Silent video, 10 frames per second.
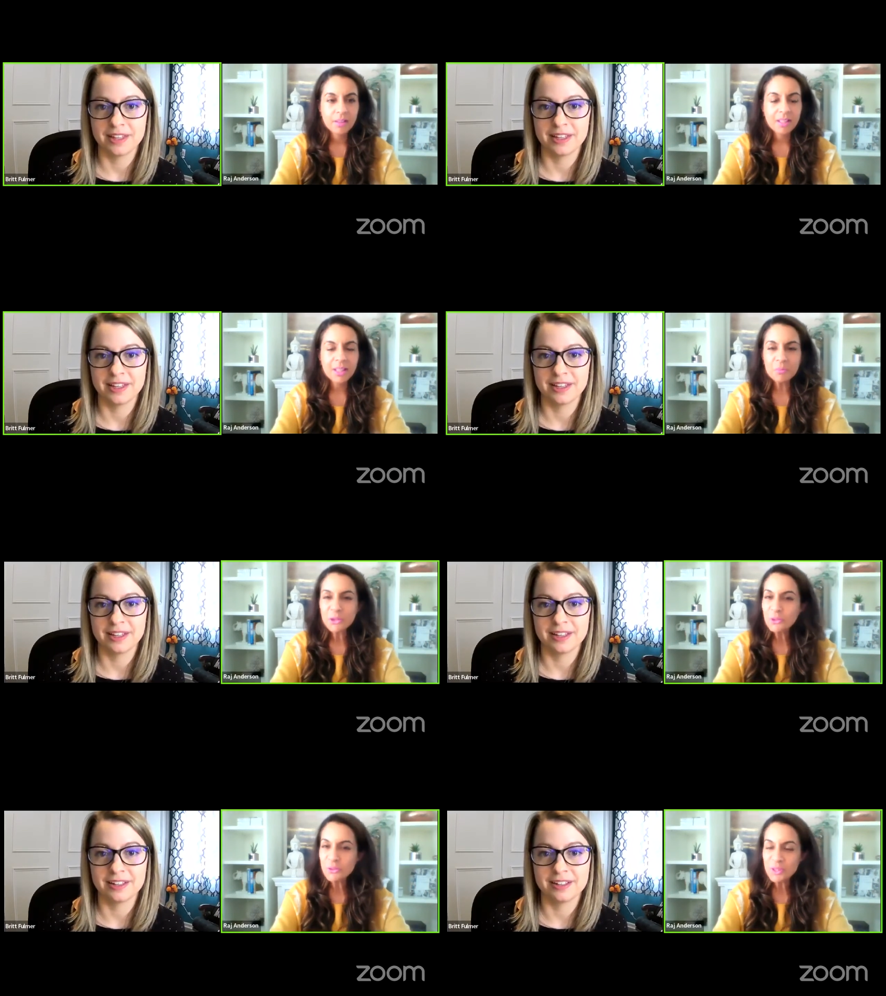Speaker 1: I am
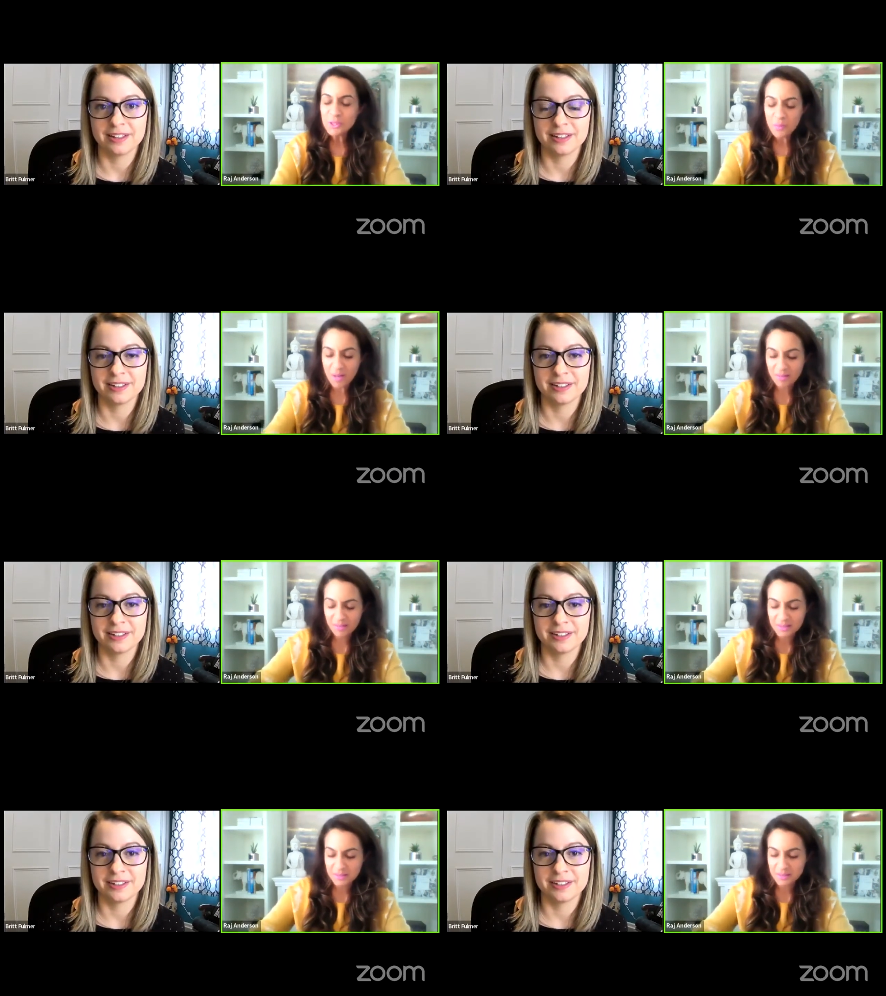curious about
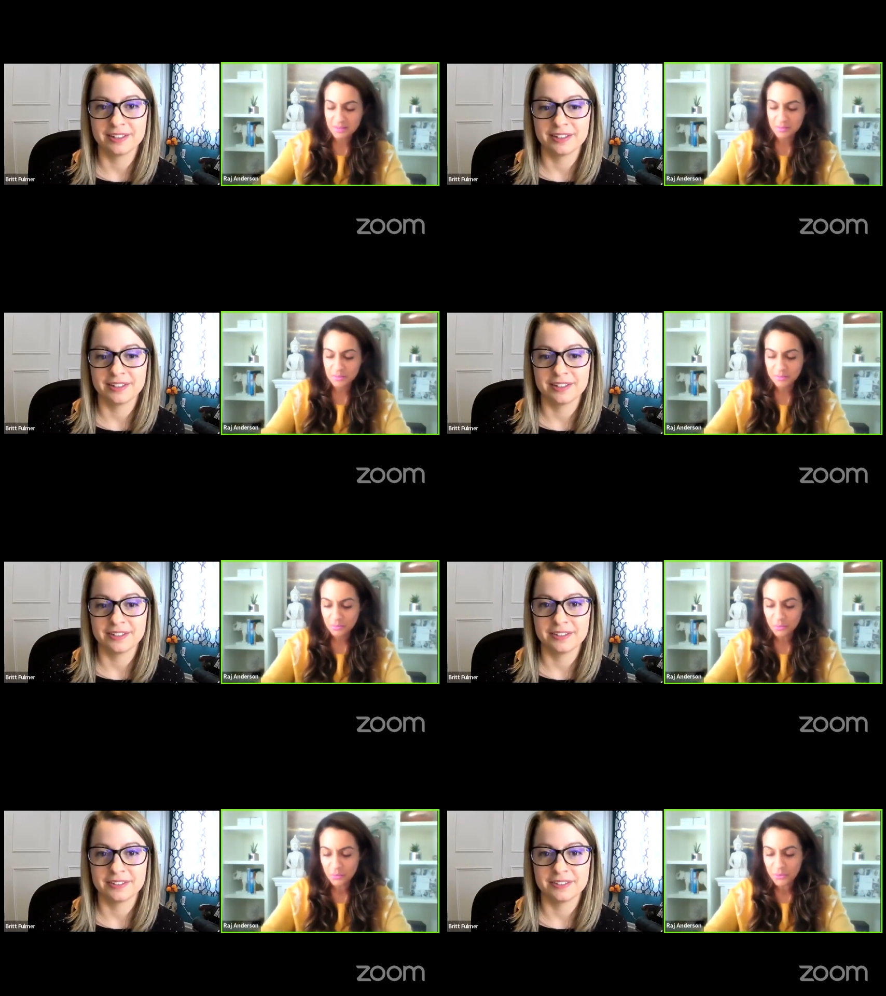this
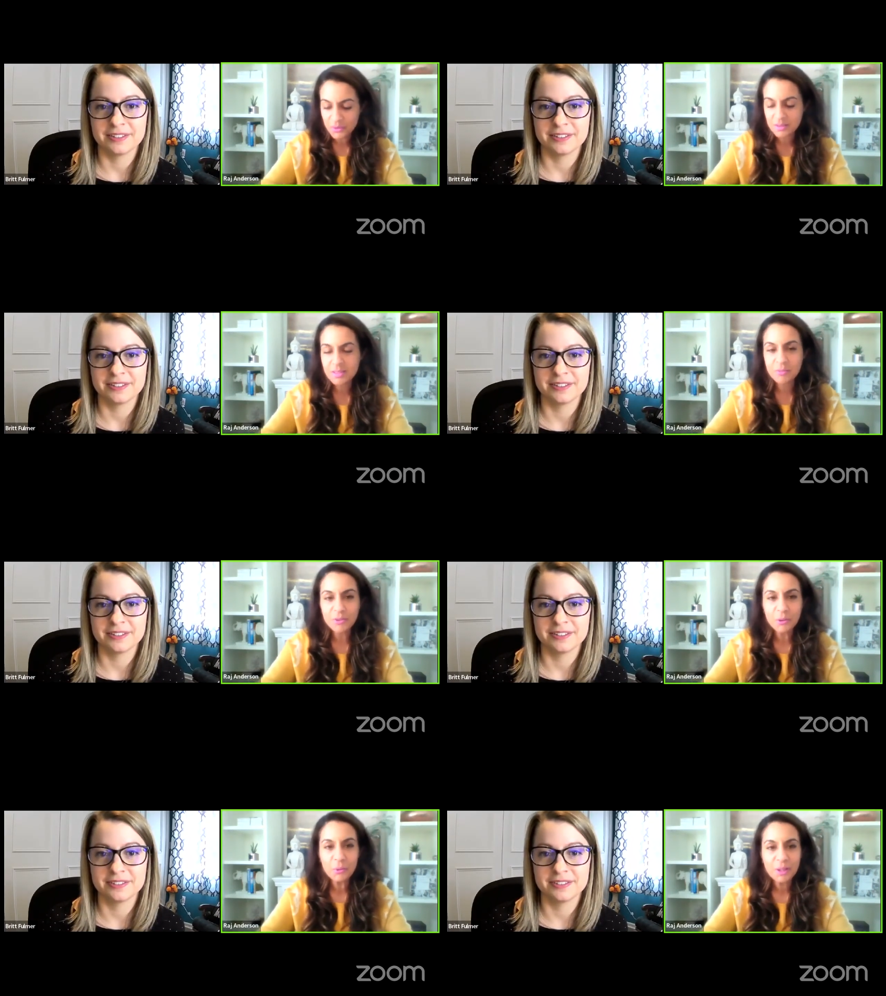word
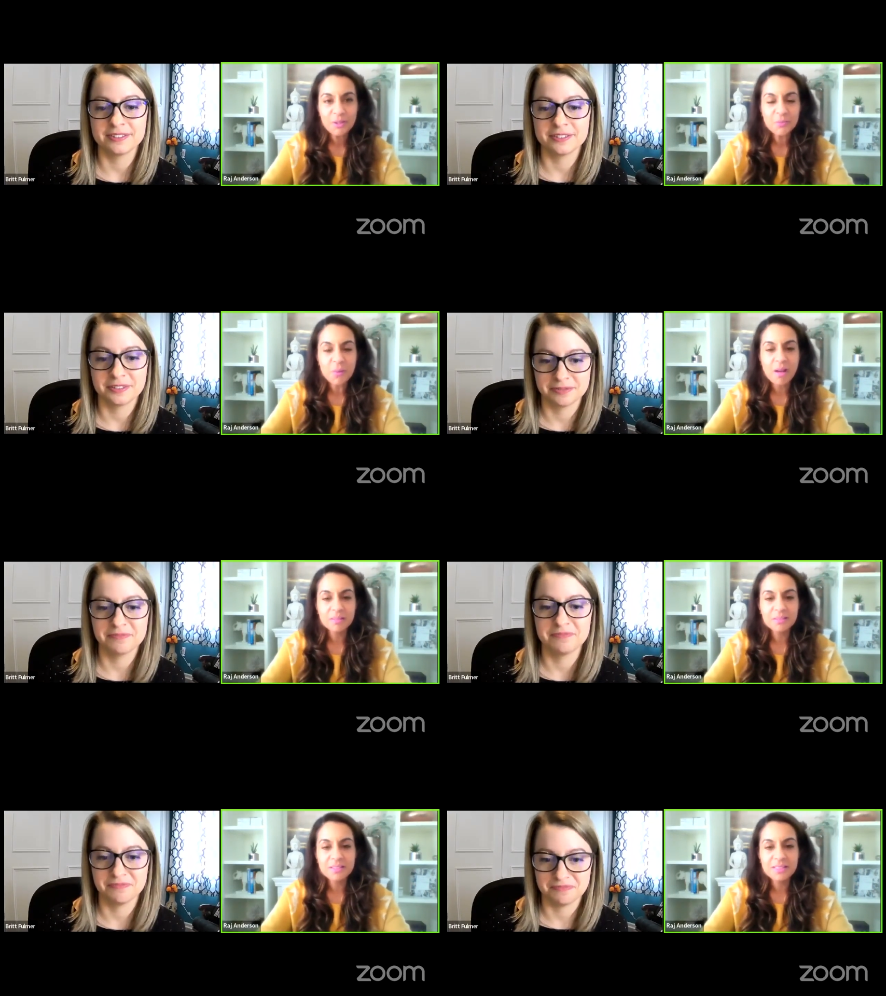difficult as
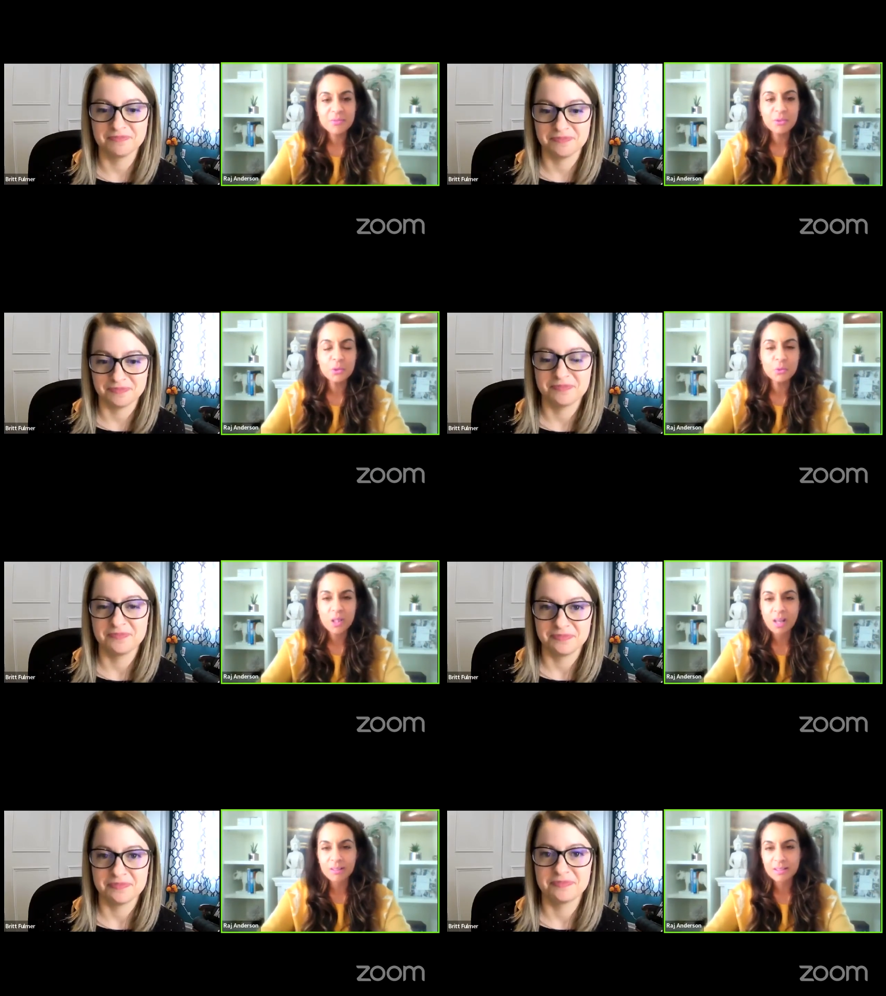well, difficult
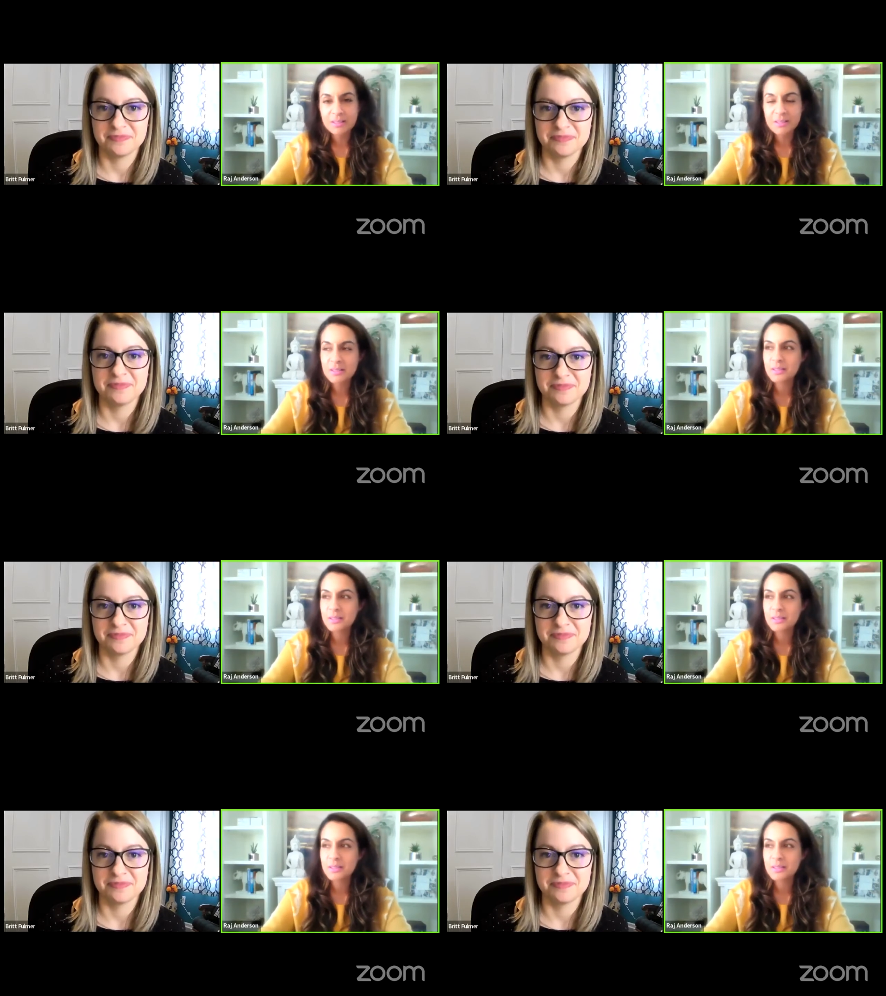clients.